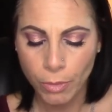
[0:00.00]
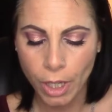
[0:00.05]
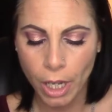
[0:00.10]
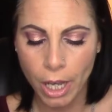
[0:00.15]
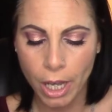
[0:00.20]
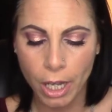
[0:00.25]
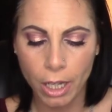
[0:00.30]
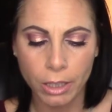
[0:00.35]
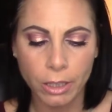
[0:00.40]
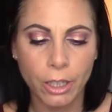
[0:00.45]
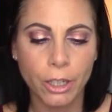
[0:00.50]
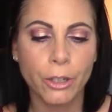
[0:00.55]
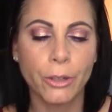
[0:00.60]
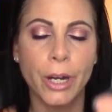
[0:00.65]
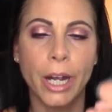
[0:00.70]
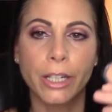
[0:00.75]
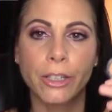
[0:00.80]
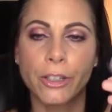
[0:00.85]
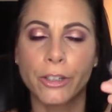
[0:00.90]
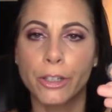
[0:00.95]
uh,
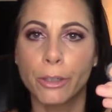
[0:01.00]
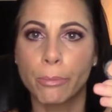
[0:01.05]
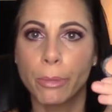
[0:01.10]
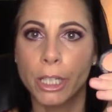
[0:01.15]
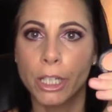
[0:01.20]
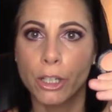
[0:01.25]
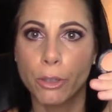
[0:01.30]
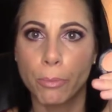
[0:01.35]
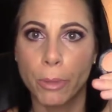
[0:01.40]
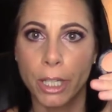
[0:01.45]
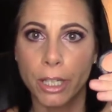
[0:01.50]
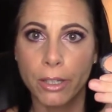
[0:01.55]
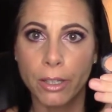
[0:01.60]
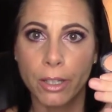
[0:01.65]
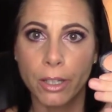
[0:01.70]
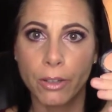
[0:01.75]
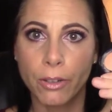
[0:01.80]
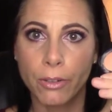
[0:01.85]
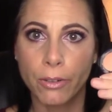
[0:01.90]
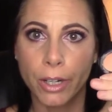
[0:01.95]
corrector in Peach
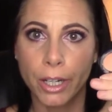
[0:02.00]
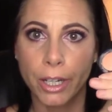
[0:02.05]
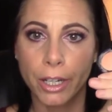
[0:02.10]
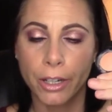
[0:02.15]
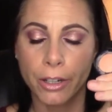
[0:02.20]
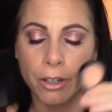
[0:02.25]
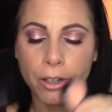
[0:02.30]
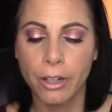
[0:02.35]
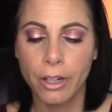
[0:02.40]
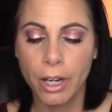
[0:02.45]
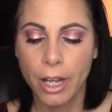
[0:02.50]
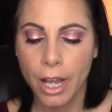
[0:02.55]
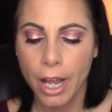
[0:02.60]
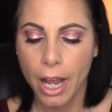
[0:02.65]
Bisque right here.